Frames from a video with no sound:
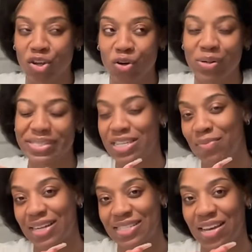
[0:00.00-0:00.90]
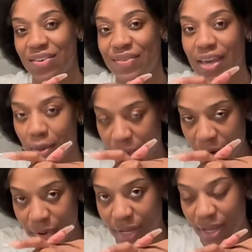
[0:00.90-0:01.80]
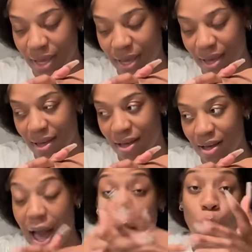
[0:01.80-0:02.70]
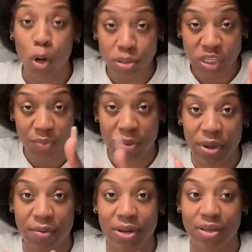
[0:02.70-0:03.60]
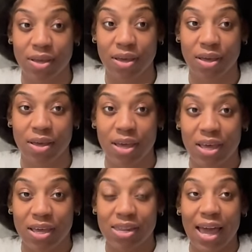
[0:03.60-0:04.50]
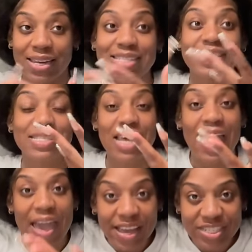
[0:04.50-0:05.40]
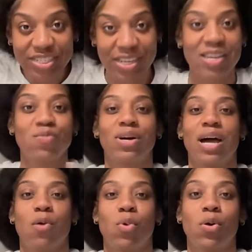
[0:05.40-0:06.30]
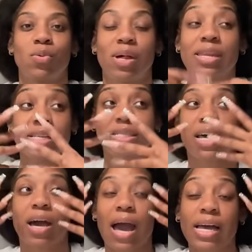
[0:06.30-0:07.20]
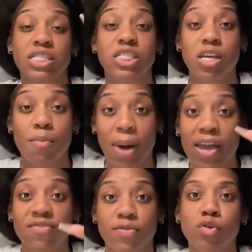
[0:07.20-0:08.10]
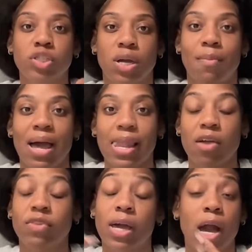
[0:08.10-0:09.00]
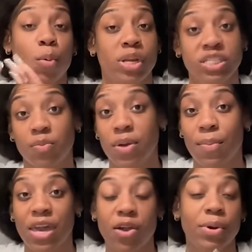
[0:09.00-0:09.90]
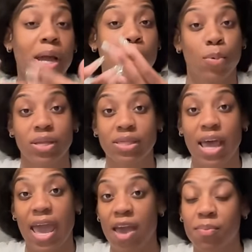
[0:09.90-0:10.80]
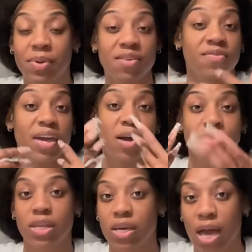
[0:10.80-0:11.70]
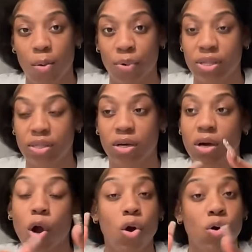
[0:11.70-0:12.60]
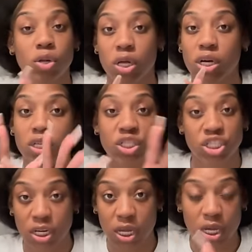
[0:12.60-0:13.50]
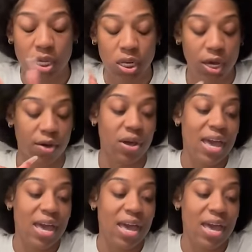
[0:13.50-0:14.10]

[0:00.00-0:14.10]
do see myself getting married again. I want to be married again. Like, this is actually what I want. That's how I see my future in my life. Like, I wanted to be married. I wanted the happy family. I wanted the whole little shindig, you know?